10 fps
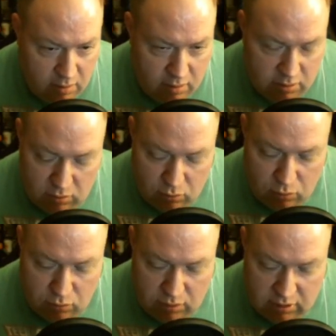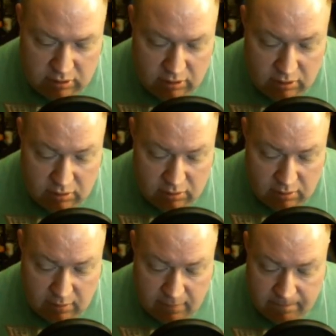So, this is
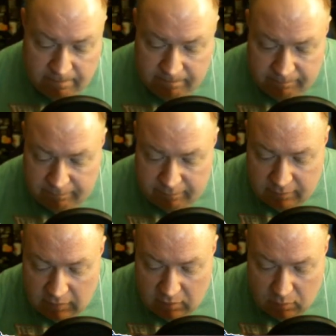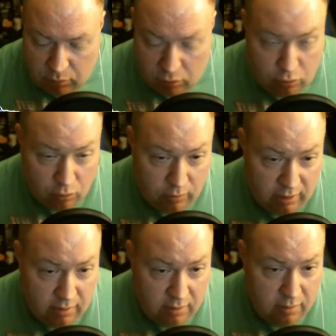Pro Tour
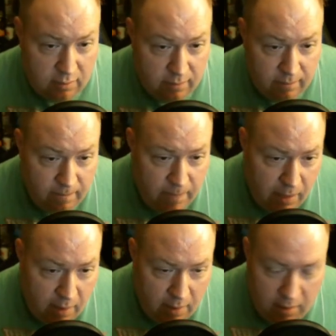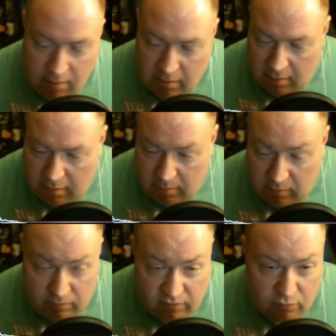week.
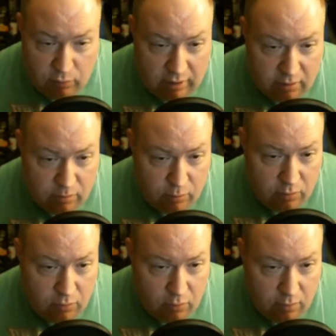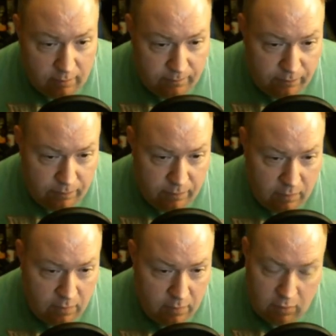But before we get to the Pro Tour,
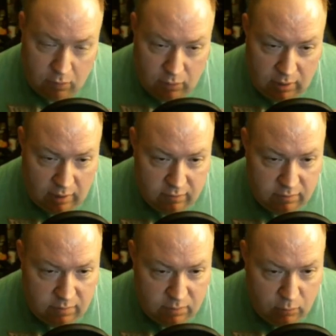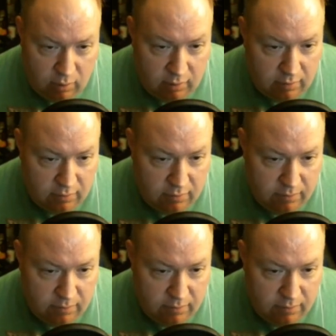we have some spoilers.